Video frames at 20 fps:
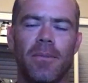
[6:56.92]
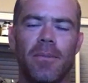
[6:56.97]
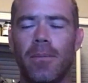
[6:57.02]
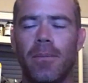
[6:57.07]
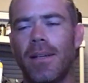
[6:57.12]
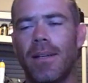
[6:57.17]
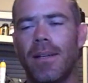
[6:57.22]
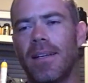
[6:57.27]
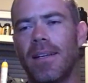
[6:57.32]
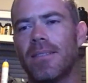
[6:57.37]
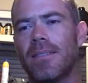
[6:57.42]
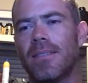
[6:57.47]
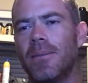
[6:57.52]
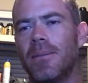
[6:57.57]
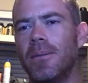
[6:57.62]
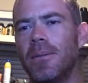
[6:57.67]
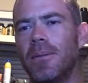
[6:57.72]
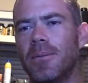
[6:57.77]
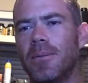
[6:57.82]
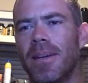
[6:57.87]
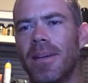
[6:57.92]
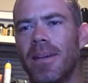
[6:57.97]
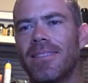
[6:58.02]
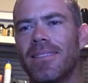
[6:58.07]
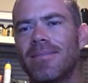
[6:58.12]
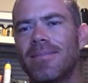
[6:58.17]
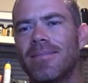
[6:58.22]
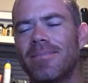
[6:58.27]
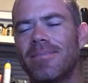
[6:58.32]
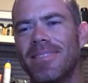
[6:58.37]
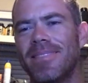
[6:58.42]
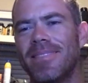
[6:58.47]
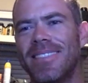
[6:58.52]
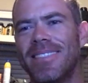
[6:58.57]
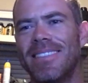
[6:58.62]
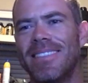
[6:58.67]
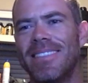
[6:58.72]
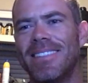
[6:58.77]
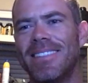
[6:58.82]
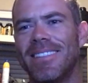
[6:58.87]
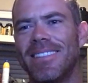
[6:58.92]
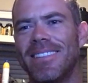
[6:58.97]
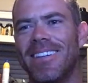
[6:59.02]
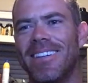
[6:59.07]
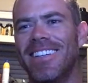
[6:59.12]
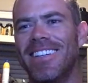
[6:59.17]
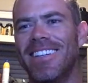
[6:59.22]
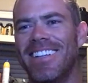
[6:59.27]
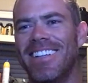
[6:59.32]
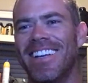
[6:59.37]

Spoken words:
Nobody likes to lose, man. So